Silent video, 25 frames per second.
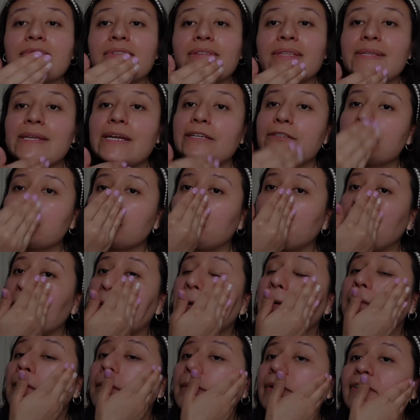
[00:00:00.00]
That's
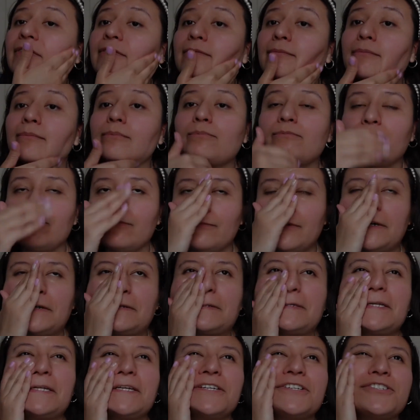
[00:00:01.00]
where my
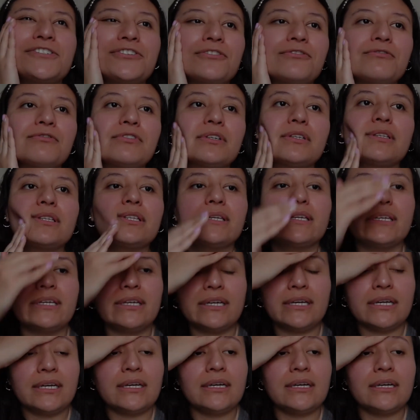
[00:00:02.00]
foundation really